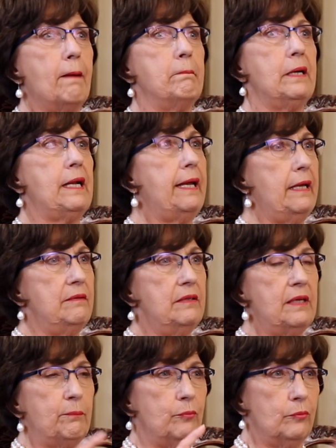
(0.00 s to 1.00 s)
But I
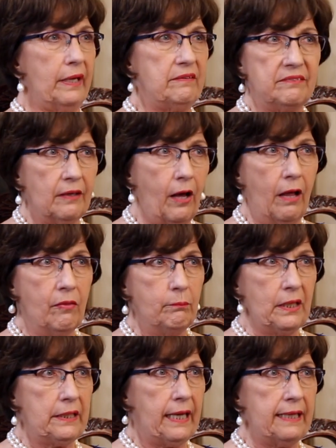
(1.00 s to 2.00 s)
ended up raising all the
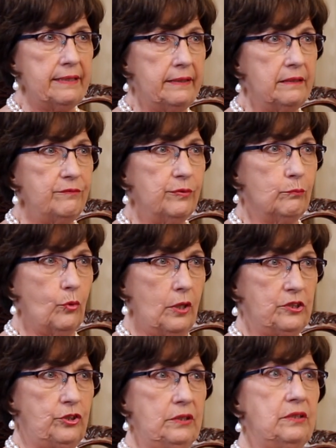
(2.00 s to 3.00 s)
money I needed from
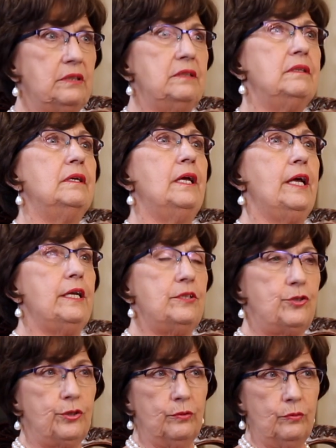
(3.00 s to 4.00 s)
Washington
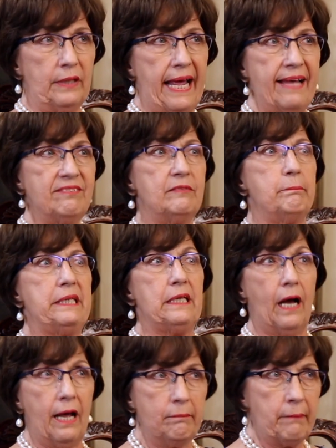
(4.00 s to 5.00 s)
to last
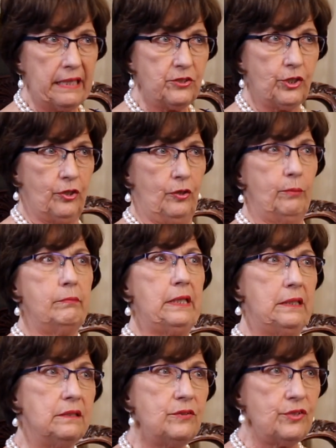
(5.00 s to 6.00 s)
beyond my term
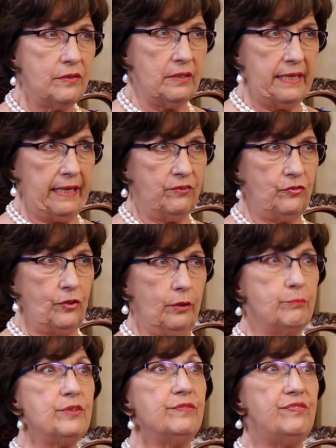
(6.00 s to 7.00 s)
into the next
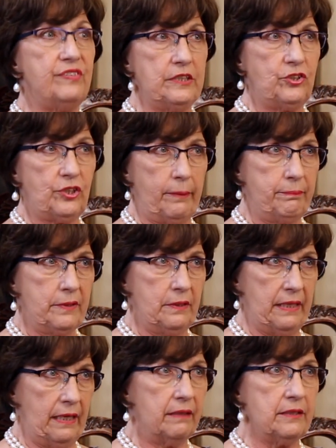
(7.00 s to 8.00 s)
term to finish up
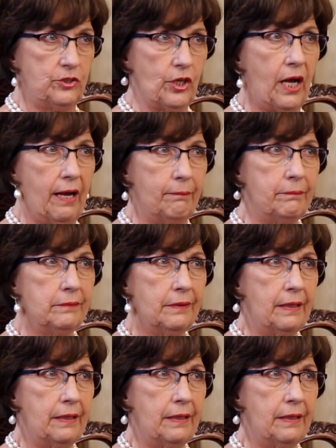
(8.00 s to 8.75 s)
the job.